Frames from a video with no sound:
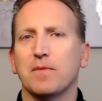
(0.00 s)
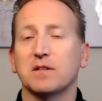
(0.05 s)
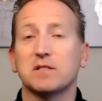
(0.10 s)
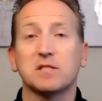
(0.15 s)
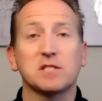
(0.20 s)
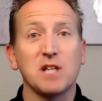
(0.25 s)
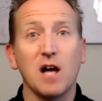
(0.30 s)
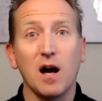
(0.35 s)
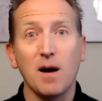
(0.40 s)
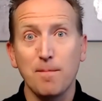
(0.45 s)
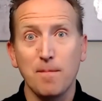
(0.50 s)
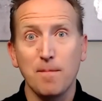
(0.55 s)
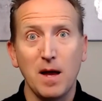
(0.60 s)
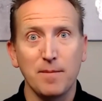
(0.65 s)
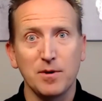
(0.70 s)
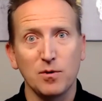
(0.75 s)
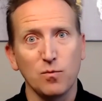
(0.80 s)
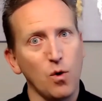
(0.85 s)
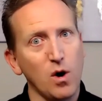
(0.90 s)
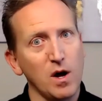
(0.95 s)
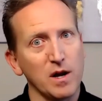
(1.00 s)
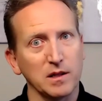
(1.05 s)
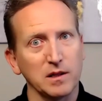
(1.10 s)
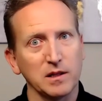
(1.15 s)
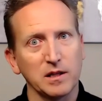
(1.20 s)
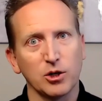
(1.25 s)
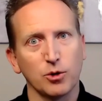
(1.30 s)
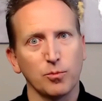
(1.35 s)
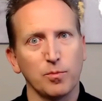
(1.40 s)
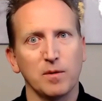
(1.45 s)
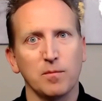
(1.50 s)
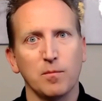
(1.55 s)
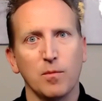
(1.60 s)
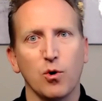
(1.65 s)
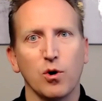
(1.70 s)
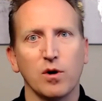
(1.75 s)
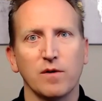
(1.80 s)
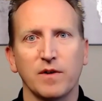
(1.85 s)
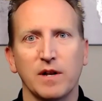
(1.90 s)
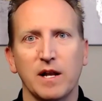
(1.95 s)
Some maybe want a little bit
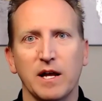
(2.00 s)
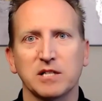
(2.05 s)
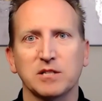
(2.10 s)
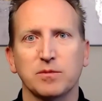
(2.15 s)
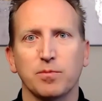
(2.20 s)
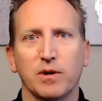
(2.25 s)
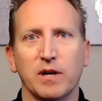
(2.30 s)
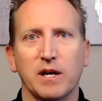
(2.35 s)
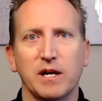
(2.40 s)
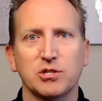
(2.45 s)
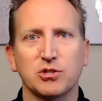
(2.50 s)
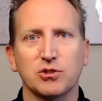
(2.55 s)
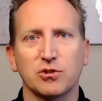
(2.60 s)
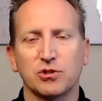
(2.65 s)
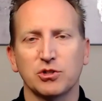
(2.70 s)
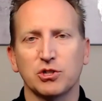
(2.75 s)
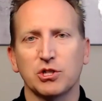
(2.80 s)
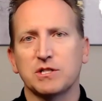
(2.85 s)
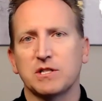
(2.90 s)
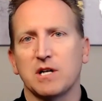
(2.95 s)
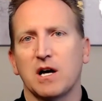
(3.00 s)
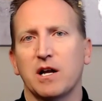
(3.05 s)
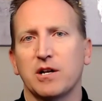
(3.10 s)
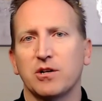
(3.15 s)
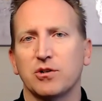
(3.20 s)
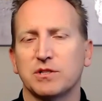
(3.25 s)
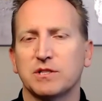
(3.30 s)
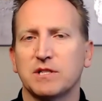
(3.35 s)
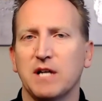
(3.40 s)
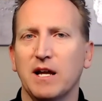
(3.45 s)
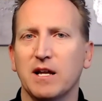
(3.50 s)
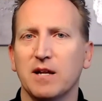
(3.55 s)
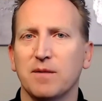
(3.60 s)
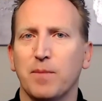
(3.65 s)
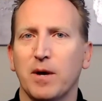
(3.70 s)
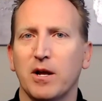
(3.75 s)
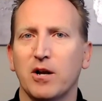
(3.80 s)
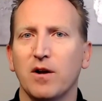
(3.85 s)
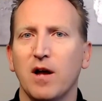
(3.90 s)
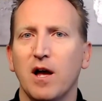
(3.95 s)
more of an explanation or just to understand it
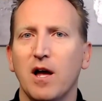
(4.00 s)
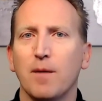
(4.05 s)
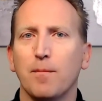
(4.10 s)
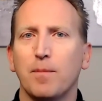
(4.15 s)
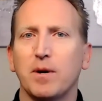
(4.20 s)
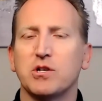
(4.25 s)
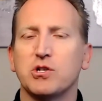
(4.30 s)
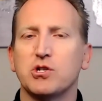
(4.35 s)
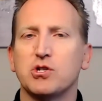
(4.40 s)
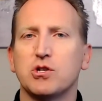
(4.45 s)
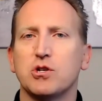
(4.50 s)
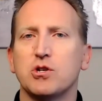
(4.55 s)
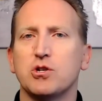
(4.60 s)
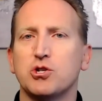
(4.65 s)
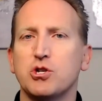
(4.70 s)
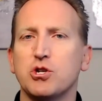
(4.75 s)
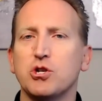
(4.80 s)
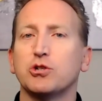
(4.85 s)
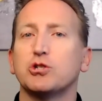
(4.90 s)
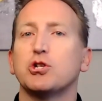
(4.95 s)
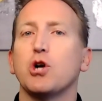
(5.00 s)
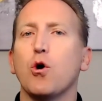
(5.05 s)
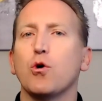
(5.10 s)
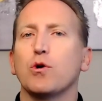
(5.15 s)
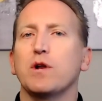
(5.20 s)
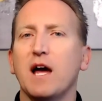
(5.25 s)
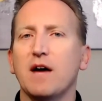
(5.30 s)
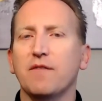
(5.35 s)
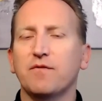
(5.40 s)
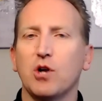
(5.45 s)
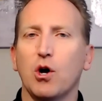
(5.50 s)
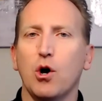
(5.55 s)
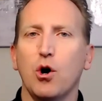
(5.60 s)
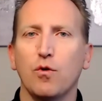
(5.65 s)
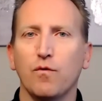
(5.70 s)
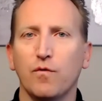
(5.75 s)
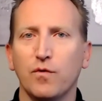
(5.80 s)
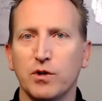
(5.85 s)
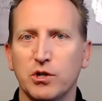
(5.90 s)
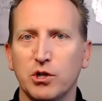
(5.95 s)
better. You don't have to
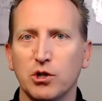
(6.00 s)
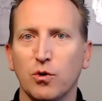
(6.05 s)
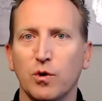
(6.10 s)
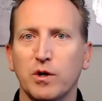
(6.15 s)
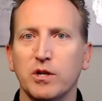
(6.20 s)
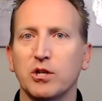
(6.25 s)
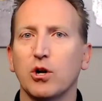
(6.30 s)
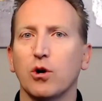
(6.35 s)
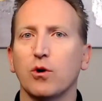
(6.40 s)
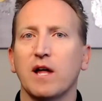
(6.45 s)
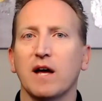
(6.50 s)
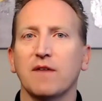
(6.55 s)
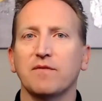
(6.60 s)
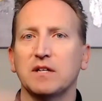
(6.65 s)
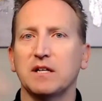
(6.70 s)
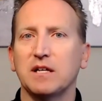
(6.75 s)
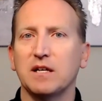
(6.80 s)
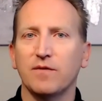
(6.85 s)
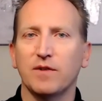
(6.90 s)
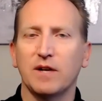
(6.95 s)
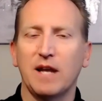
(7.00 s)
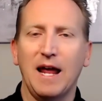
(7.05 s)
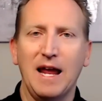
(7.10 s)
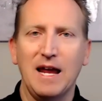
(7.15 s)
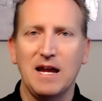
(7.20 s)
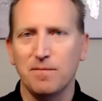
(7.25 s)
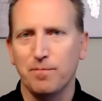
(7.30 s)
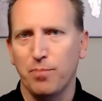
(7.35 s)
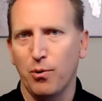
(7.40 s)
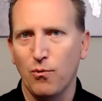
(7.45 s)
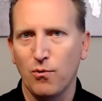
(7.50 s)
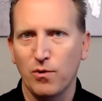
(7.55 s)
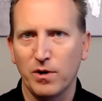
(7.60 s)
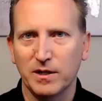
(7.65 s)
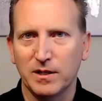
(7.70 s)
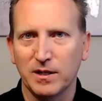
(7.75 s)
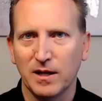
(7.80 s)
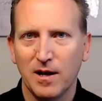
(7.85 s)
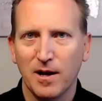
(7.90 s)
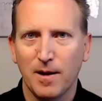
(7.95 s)
overdo it. You don't have to give an
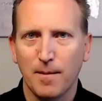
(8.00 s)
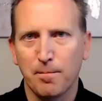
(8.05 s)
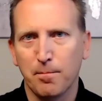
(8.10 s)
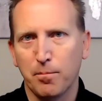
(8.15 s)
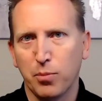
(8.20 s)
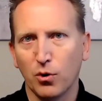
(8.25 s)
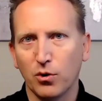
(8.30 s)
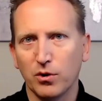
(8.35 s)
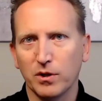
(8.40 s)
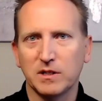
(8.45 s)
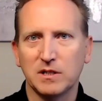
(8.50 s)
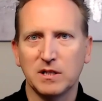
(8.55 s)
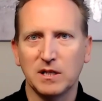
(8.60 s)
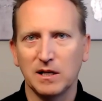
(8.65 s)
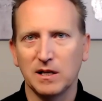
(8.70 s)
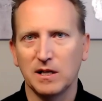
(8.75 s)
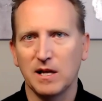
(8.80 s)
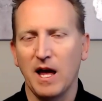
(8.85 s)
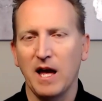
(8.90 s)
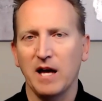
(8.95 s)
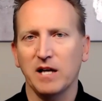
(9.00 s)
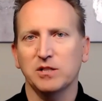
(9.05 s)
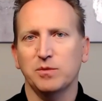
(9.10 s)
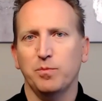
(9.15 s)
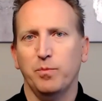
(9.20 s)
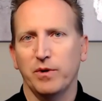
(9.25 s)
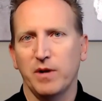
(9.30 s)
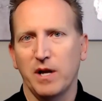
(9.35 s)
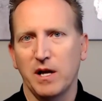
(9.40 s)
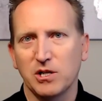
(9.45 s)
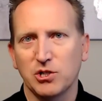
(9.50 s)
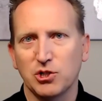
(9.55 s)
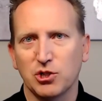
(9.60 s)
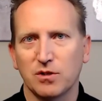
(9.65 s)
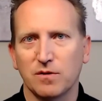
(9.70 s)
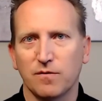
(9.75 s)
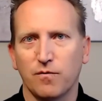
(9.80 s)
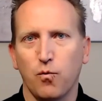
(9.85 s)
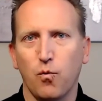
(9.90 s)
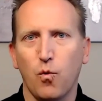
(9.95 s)
8-point bulleted
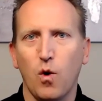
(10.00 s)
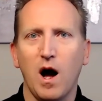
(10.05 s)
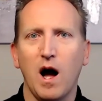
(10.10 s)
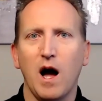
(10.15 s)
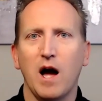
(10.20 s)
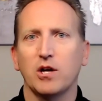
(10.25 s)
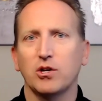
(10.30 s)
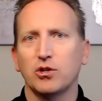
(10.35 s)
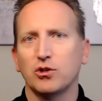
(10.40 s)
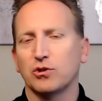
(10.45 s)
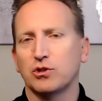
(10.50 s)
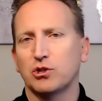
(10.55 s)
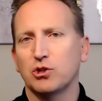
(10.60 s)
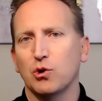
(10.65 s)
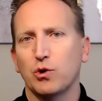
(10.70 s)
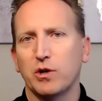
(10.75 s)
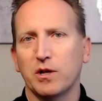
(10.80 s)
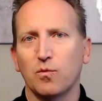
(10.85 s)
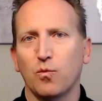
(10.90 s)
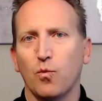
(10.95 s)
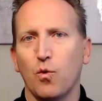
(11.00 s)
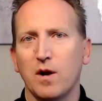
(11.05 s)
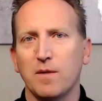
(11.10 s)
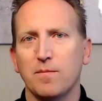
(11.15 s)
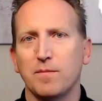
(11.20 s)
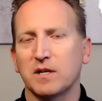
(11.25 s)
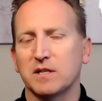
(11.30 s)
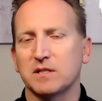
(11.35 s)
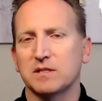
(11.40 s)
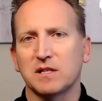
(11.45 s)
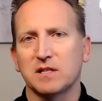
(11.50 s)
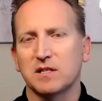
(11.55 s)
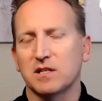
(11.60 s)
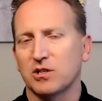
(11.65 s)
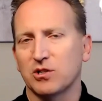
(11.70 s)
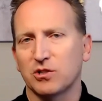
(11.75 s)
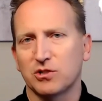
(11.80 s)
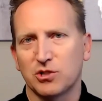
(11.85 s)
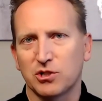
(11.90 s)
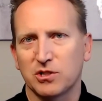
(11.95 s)
explanation of why you're doing it. One, because it
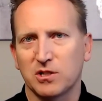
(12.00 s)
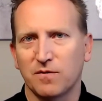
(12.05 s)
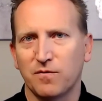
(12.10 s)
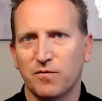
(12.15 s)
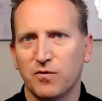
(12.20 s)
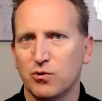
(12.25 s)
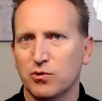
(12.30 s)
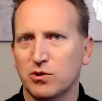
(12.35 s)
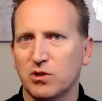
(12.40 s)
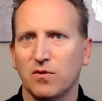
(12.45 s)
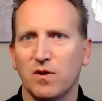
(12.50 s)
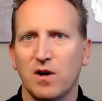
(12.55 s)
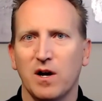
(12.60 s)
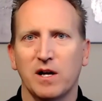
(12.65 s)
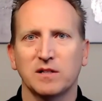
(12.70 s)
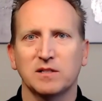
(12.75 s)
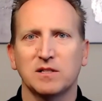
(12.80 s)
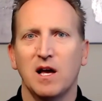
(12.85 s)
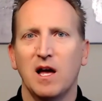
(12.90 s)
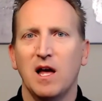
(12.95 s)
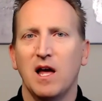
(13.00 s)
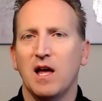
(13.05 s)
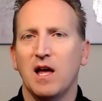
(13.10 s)
could just confuse clients.